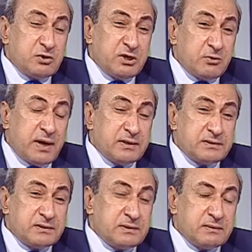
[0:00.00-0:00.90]
to be
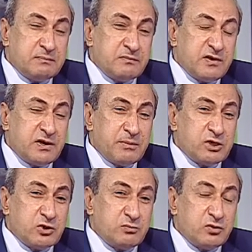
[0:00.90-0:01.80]
quite very
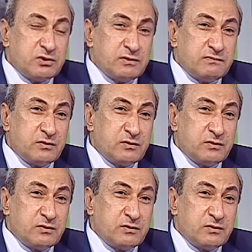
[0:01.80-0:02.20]
much important